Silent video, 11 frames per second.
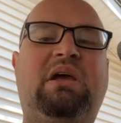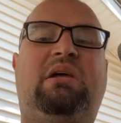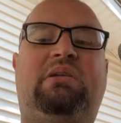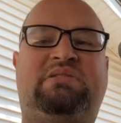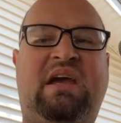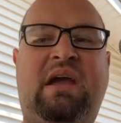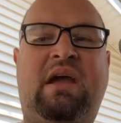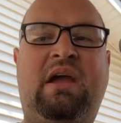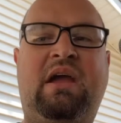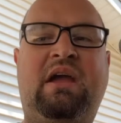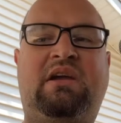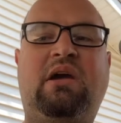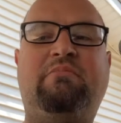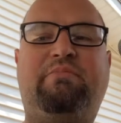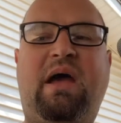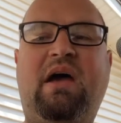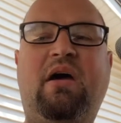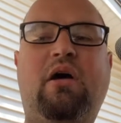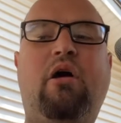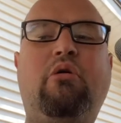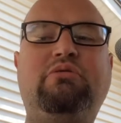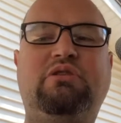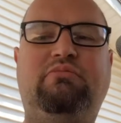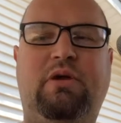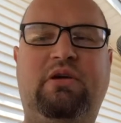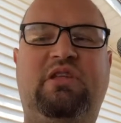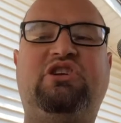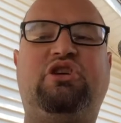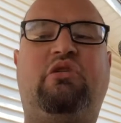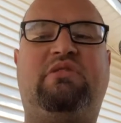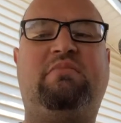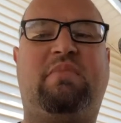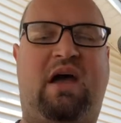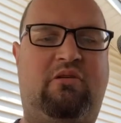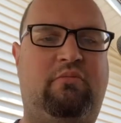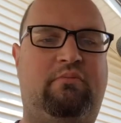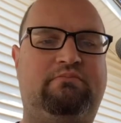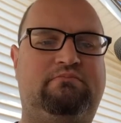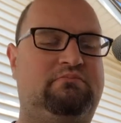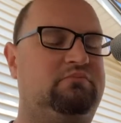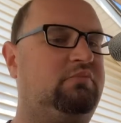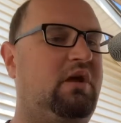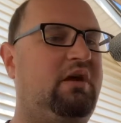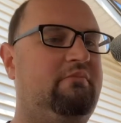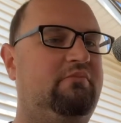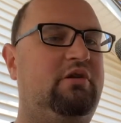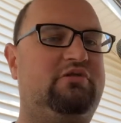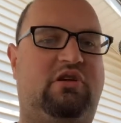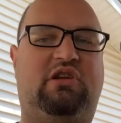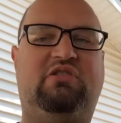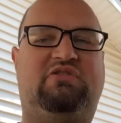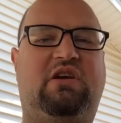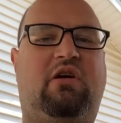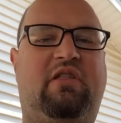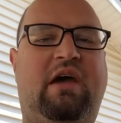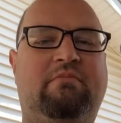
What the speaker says: Take a bow, you really showed them how. Okay, your turn. Can you sing all that?